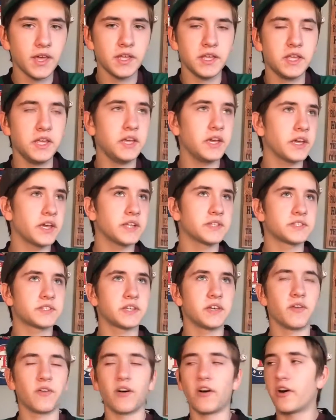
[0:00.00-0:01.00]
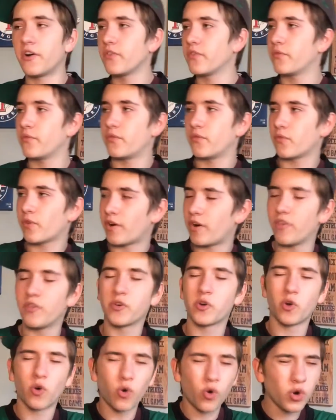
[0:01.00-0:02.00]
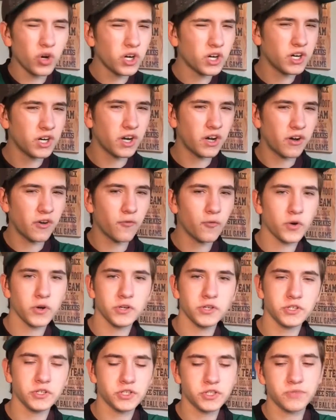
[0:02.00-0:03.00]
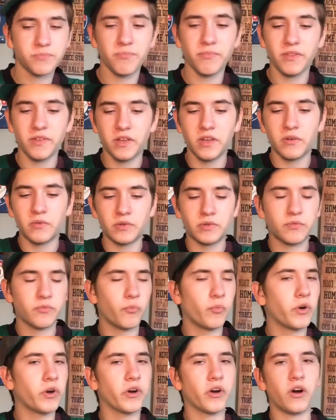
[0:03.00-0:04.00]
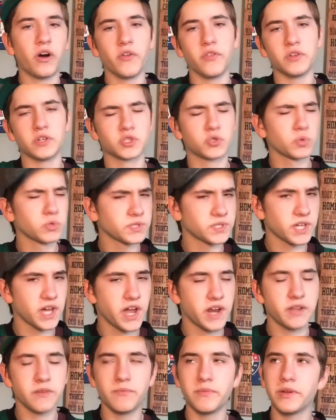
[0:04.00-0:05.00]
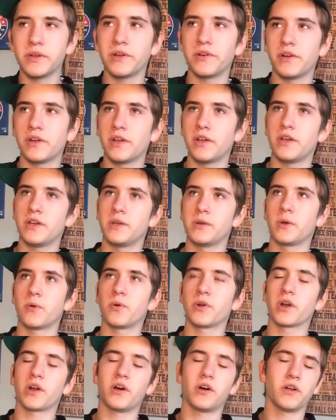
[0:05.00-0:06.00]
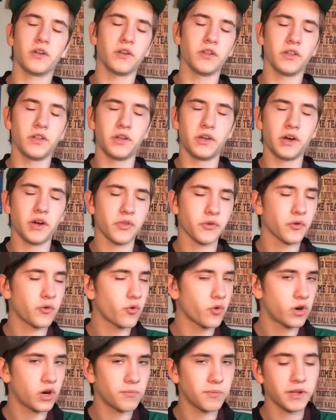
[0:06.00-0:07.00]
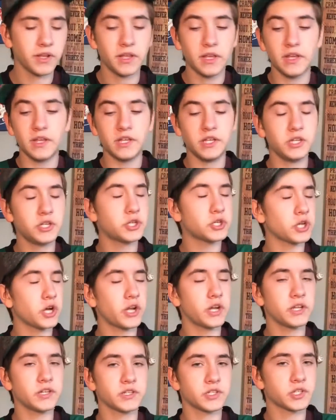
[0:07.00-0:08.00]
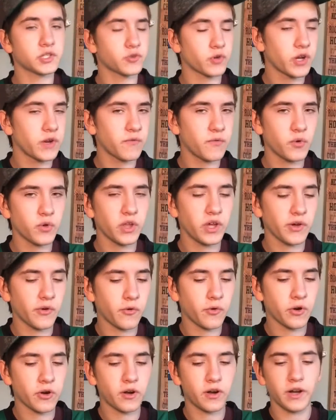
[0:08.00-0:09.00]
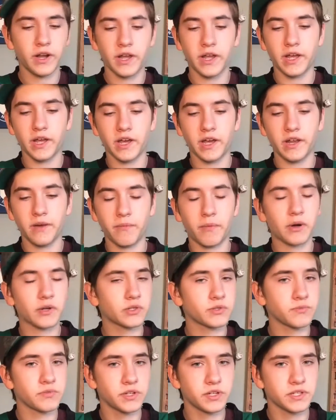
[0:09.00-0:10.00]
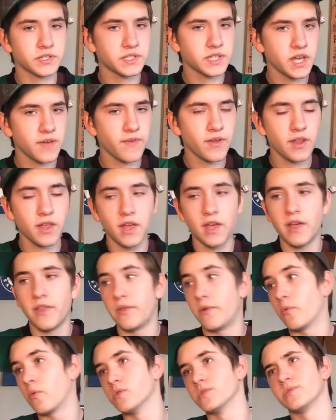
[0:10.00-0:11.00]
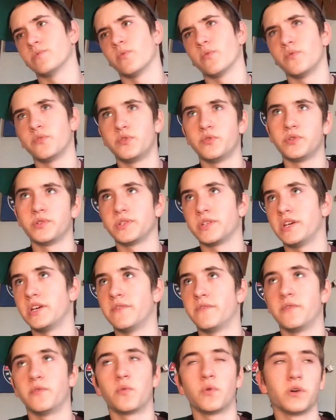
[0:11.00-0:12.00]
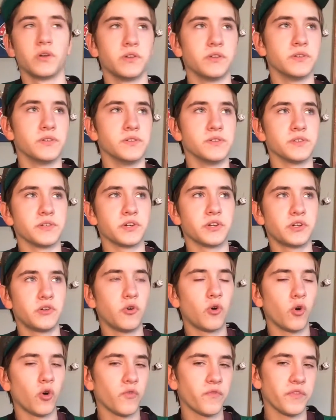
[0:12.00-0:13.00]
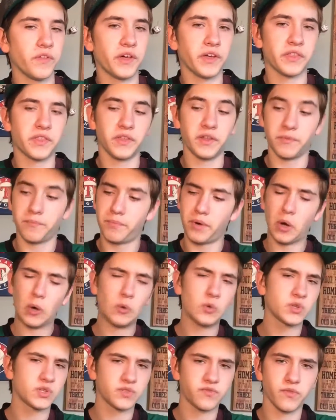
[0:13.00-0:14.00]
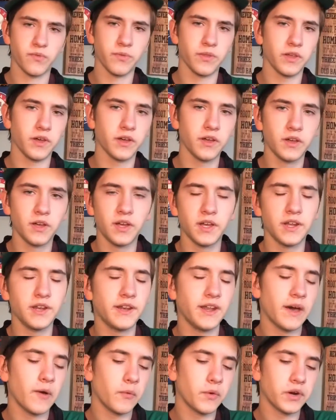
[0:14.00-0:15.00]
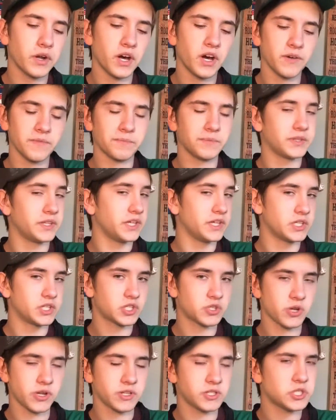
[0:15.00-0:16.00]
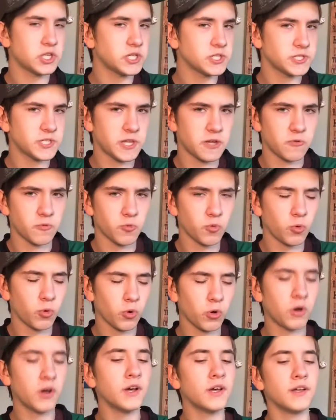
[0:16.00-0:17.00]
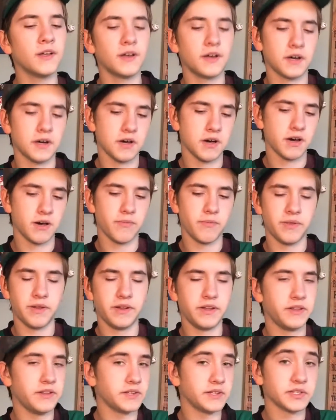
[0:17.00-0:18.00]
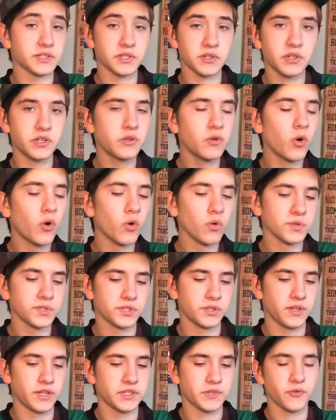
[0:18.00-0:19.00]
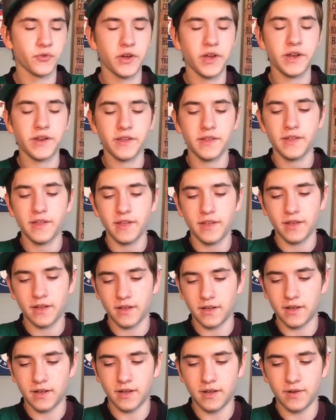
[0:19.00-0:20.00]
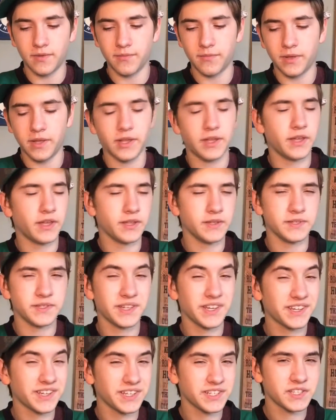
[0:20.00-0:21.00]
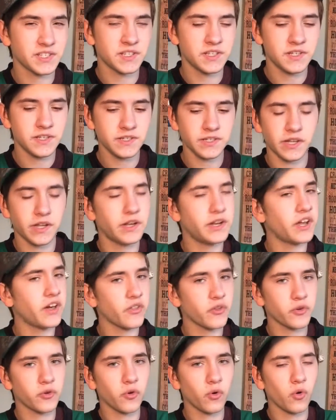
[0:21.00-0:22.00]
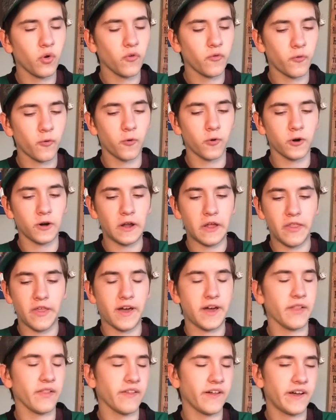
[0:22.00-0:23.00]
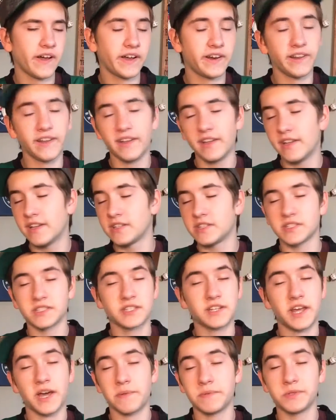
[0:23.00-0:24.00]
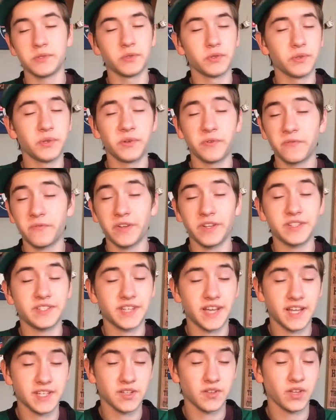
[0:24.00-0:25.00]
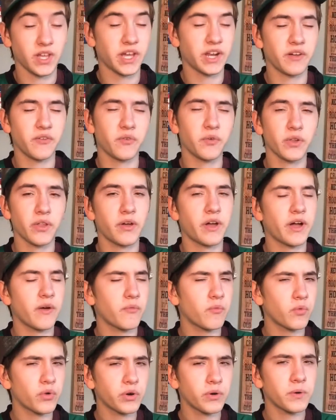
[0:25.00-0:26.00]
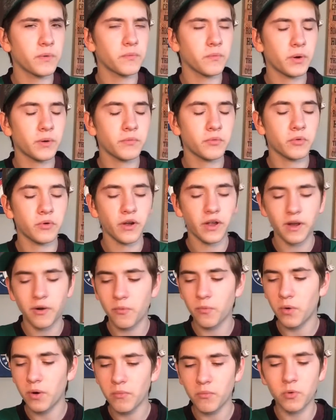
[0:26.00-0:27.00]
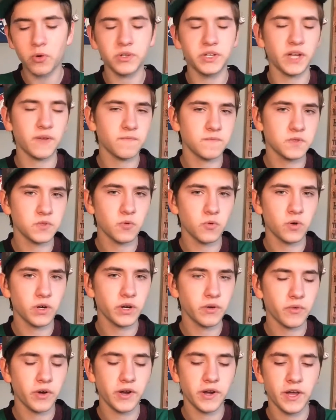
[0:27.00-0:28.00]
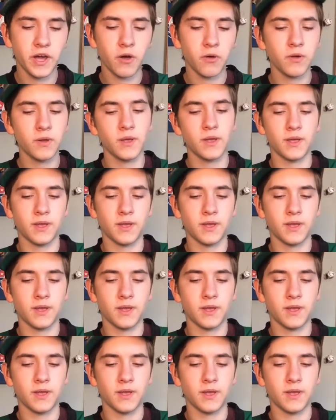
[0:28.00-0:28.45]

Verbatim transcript: He gets it on on the corner of where he where on the short side he would be going on the other corner. But he shot it straight through that corner, and Markstrom couldn't save it. There was a review to say if it was a good goal, if like the post from the net went off, but they ch changed that rule. Um, and it is a good goal, so that's great. Um, and Zing gets his another goal for that line. Just an absolutely fantastic line. I want I want, want more, I want more depth scoring right now.